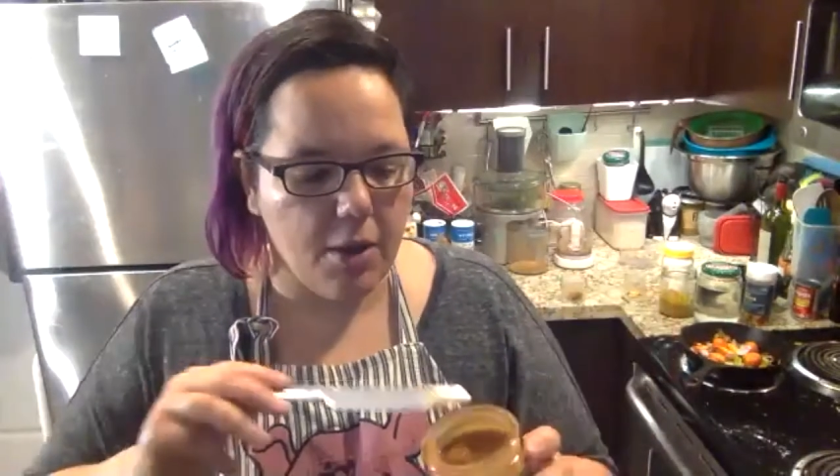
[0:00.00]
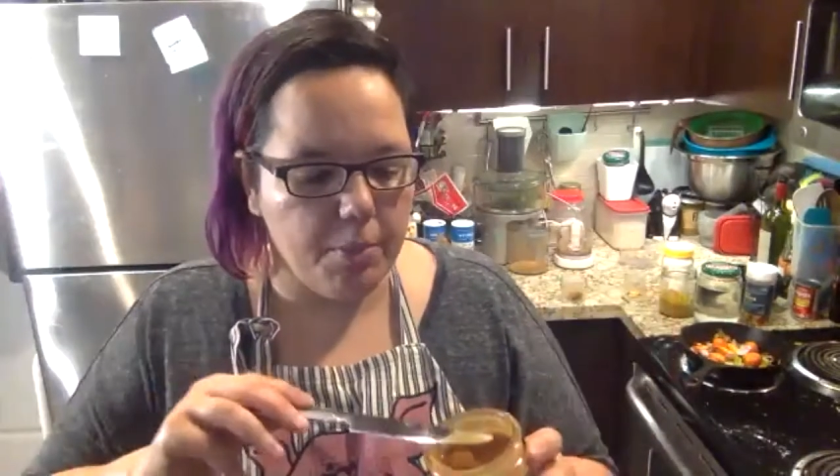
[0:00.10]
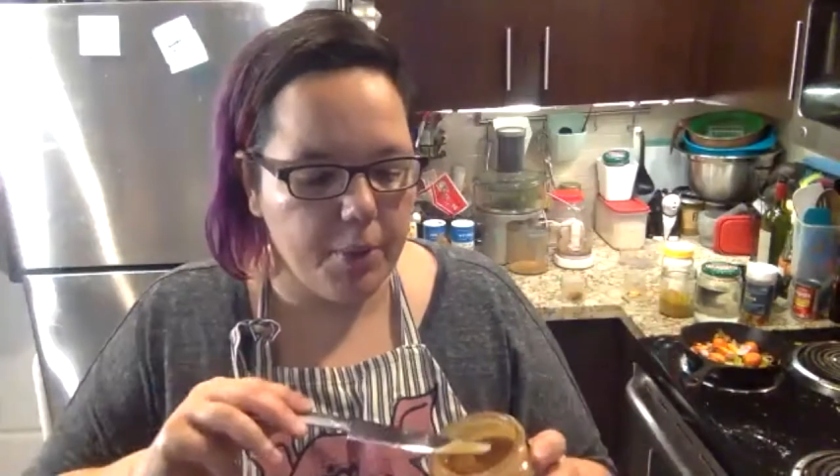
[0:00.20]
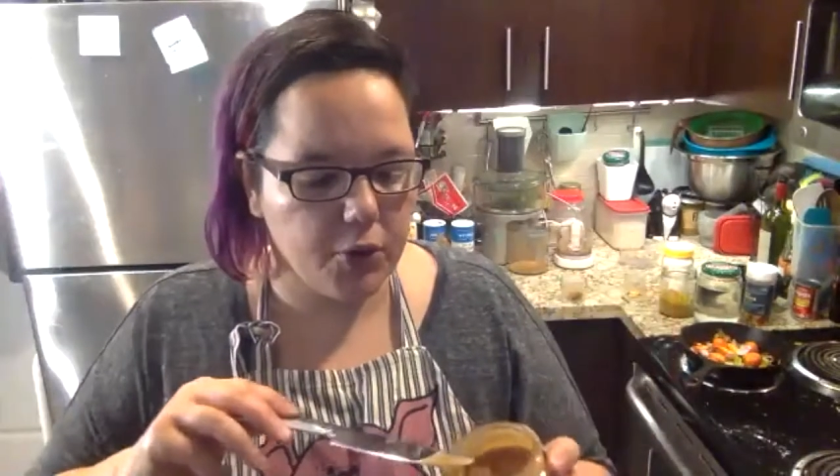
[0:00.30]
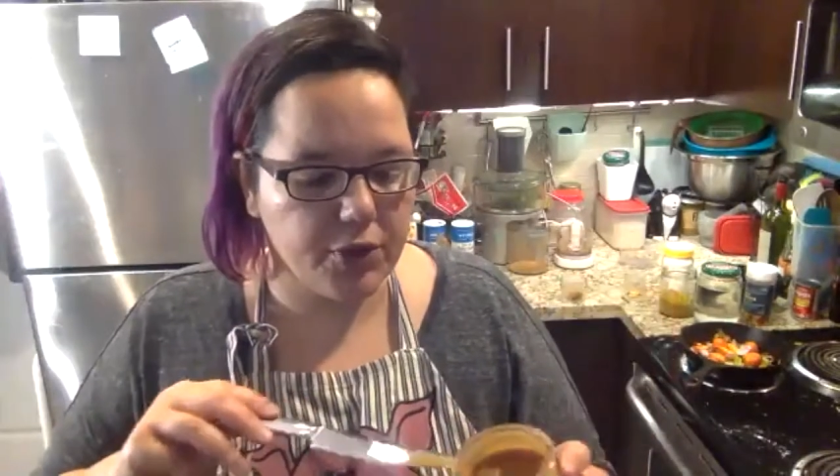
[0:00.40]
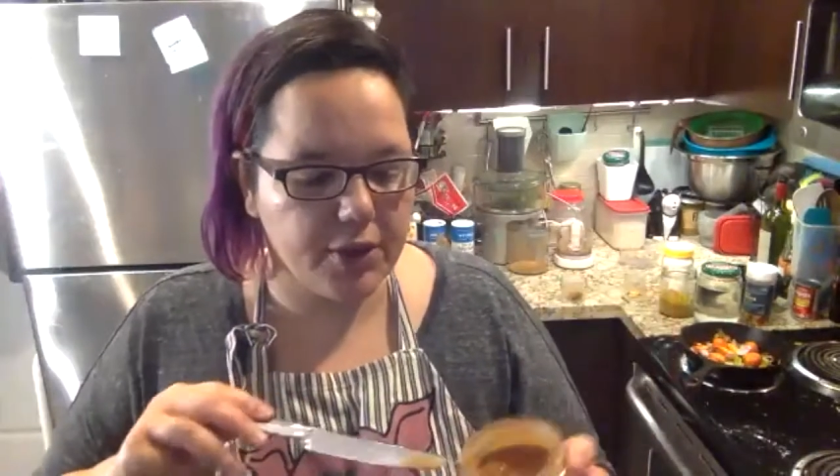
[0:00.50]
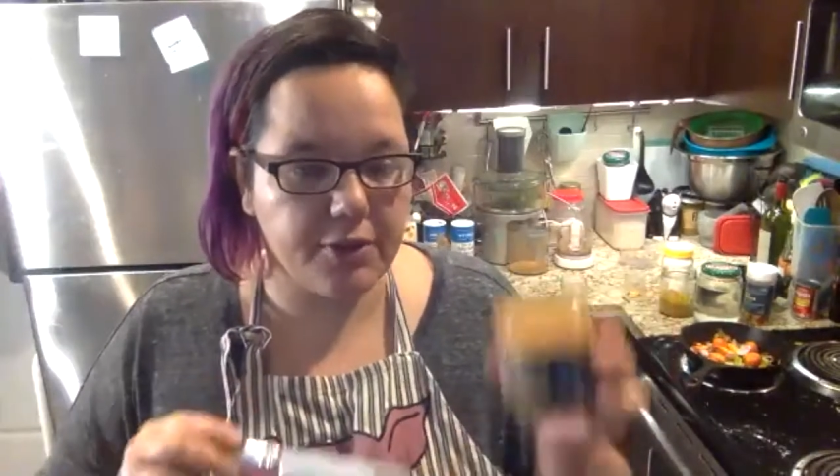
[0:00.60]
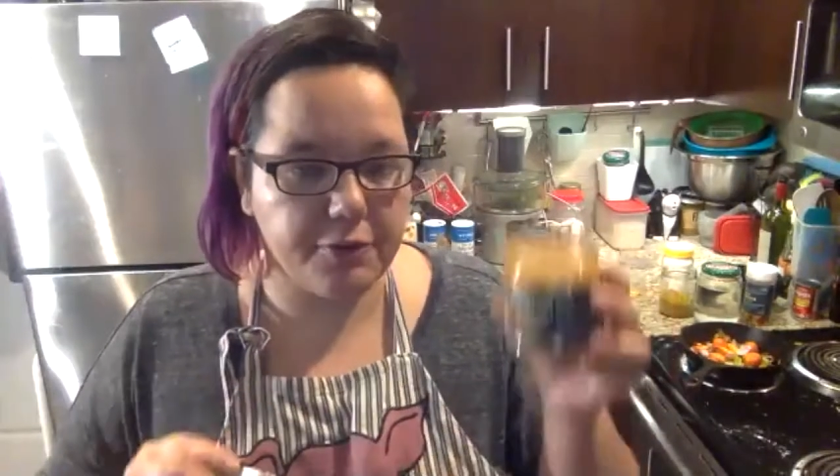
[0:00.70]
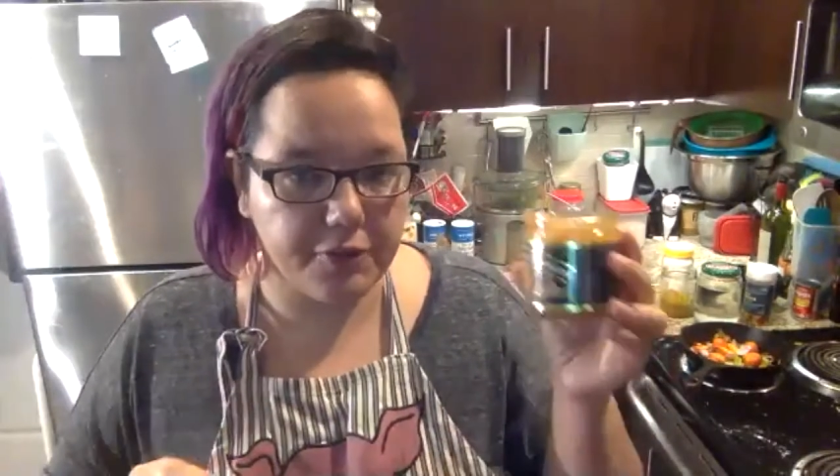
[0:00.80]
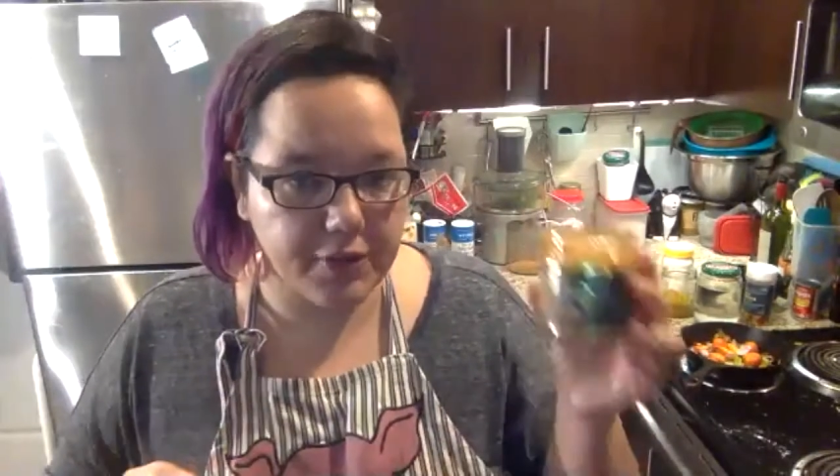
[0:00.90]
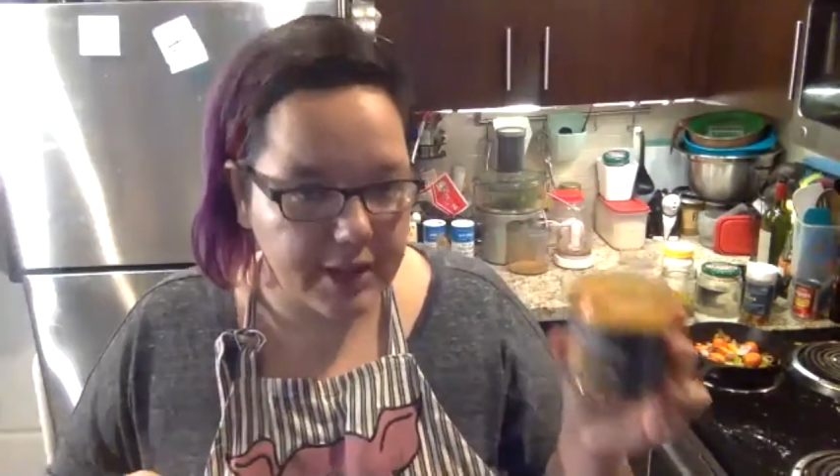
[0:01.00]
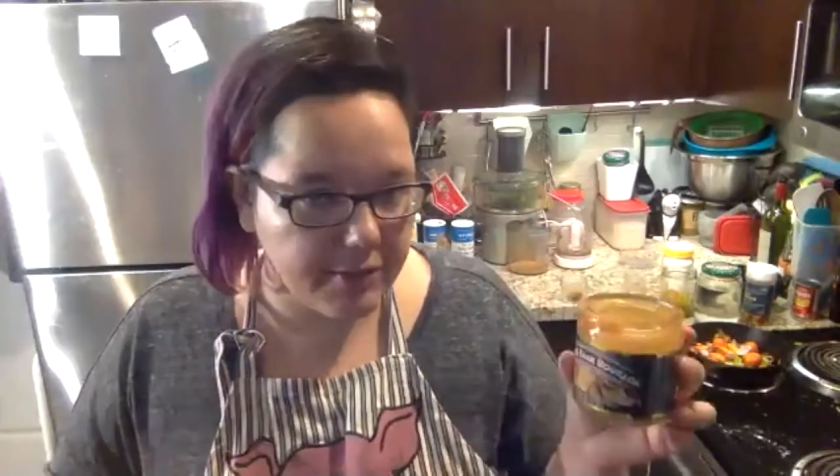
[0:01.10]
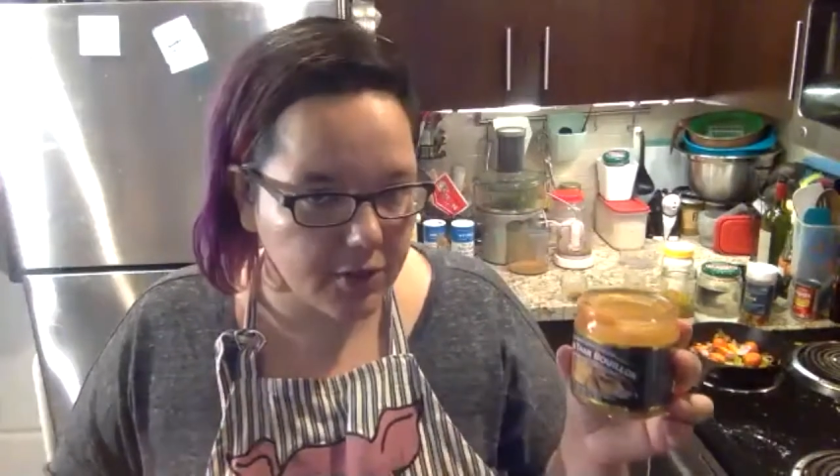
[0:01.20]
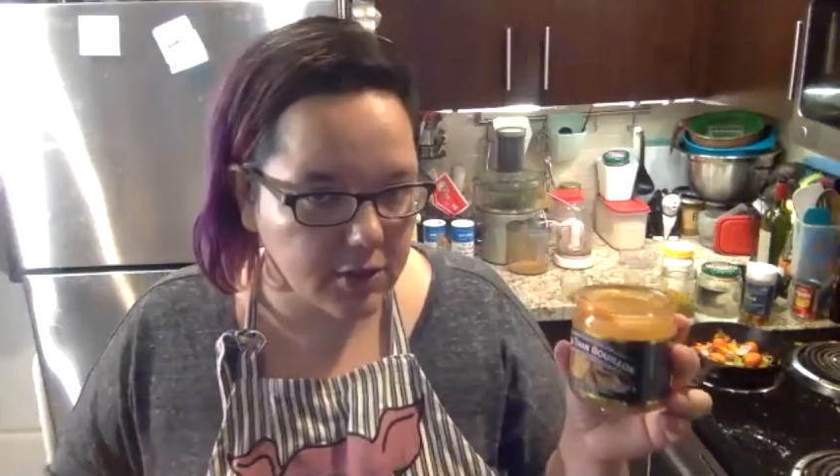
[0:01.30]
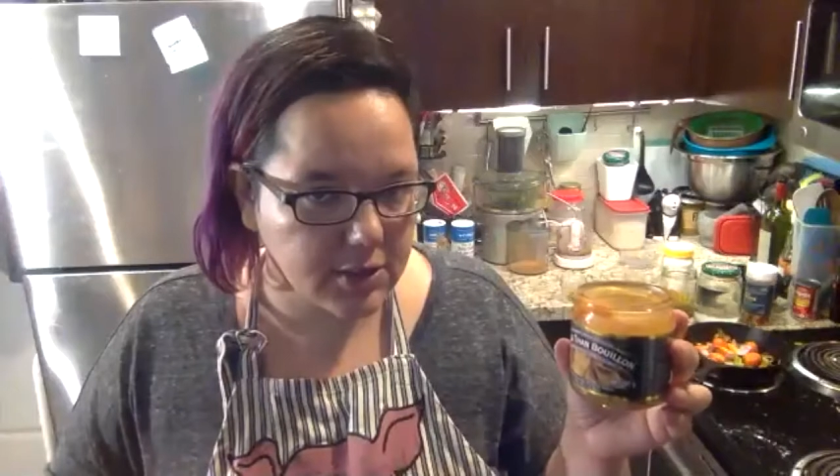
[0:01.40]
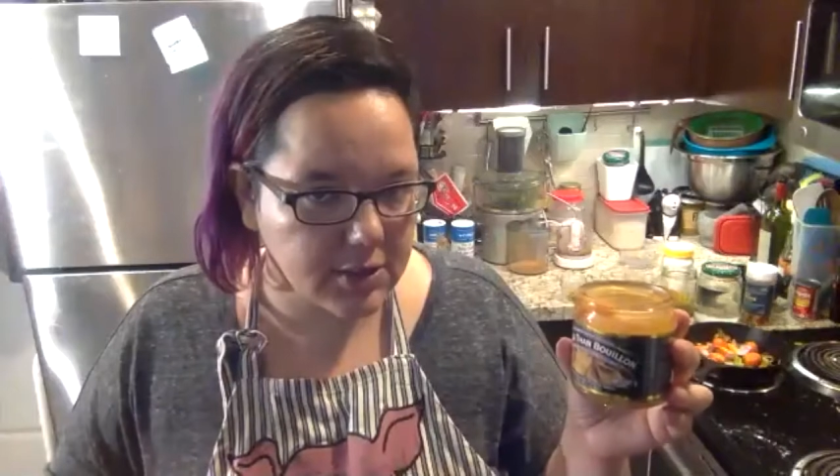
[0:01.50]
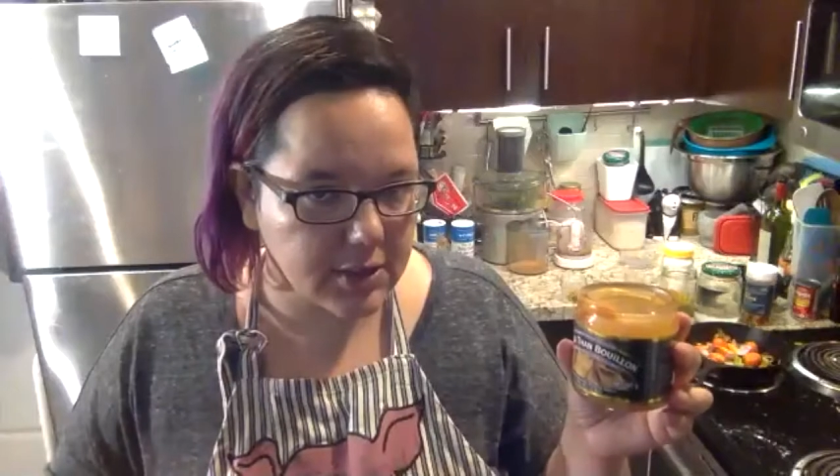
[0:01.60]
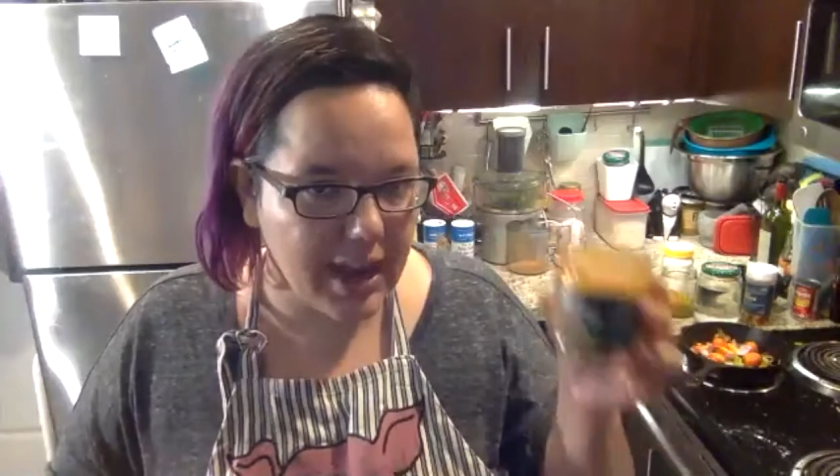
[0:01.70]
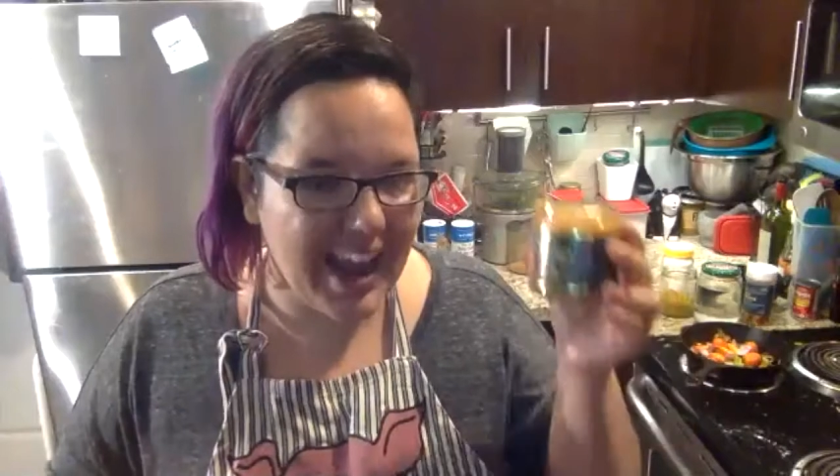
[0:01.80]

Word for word: both in the flavors